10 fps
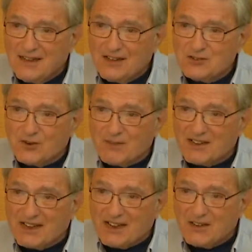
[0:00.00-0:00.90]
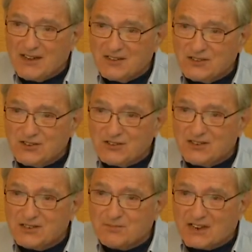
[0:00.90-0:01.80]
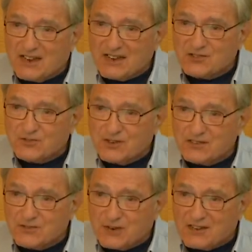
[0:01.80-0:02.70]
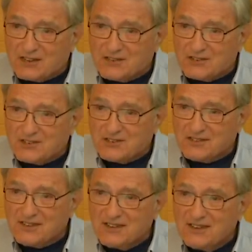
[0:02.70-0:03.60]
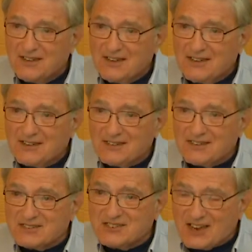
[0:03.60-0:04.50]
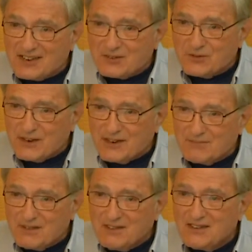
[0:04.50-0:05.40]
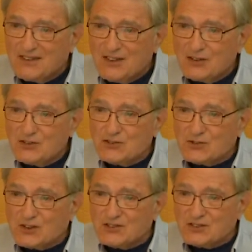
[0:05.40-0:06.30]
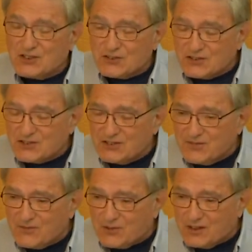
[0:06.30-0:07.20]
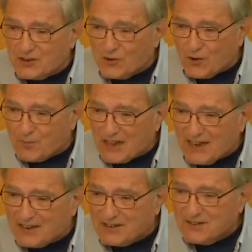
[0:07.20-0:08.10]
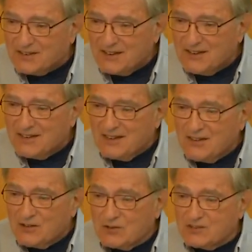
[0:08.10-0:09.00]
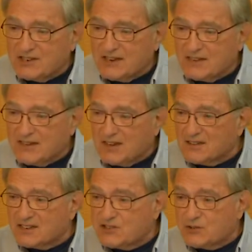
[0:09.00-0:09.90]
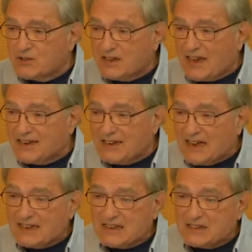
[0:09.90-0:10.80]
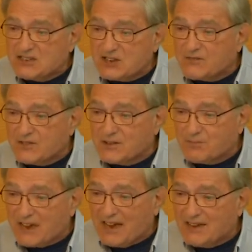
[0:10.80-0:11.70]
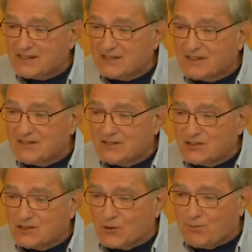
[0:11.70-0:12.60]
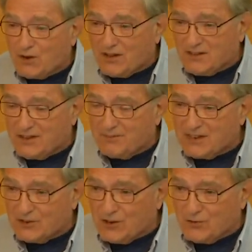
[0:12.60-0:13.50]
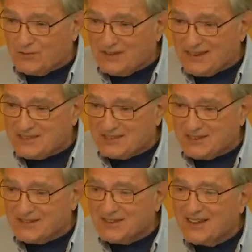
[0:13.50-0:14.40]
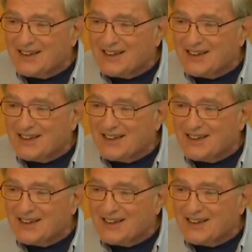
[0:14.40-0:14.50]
So my ga- internist, my gastroenterologist, did a sonogram, saw the surgeon for the gallbladder, who said, "Unless you cannot suffer the pain, don't leave me alone. That's it."